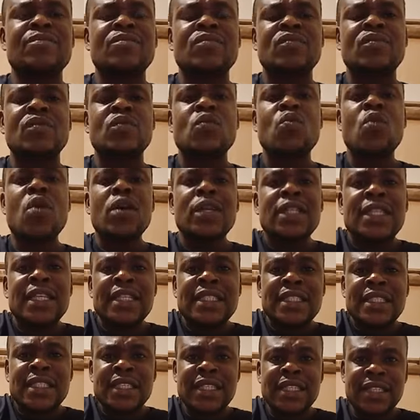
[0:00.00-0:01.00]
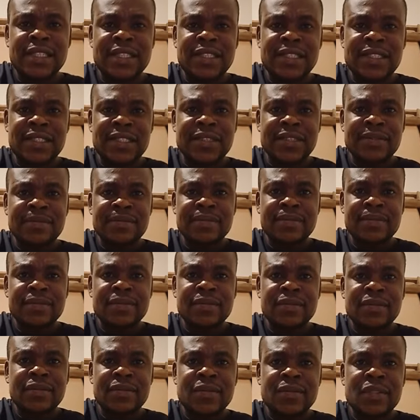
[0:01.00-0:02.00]
what they did
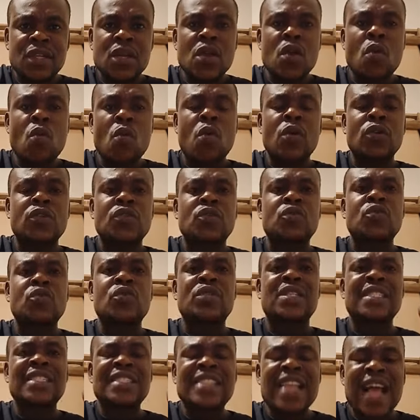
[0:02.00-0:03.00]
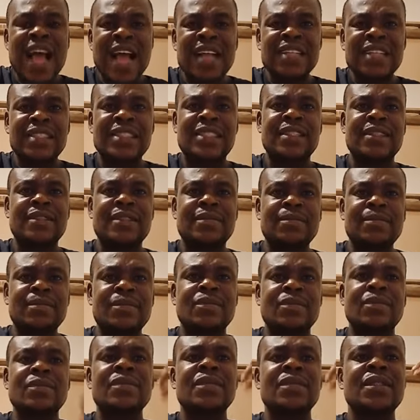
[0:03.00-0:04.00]
was to start
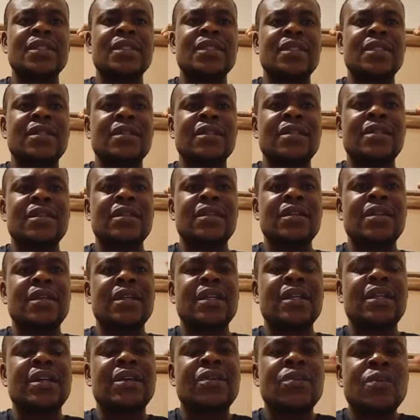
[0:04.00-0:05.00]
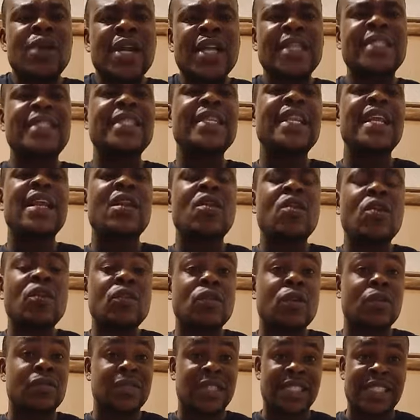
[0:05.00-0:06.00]
raising a lot
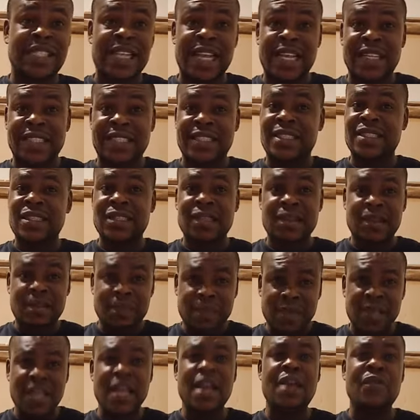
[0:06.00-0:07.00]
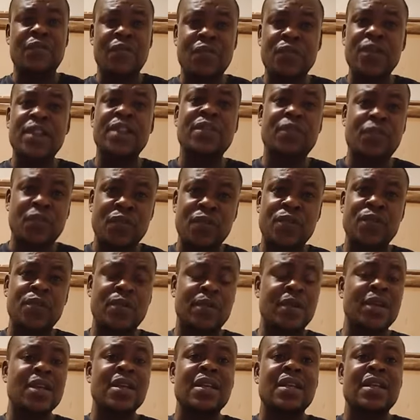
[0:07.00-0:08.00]
of sects. Carefully follow.
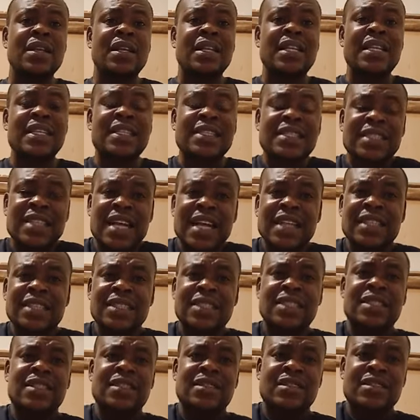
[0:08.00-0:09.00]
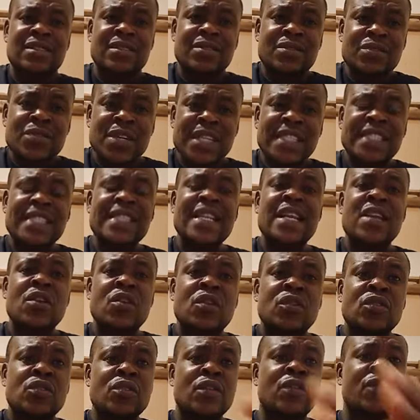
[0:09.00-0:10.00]
They start raising a
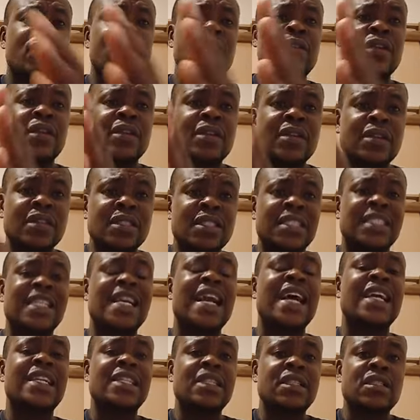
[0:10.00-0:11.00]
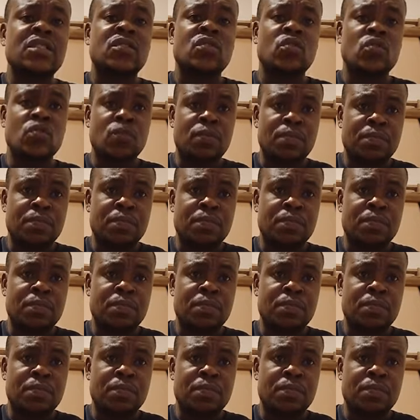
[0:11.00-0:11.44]
lot of jihadist group.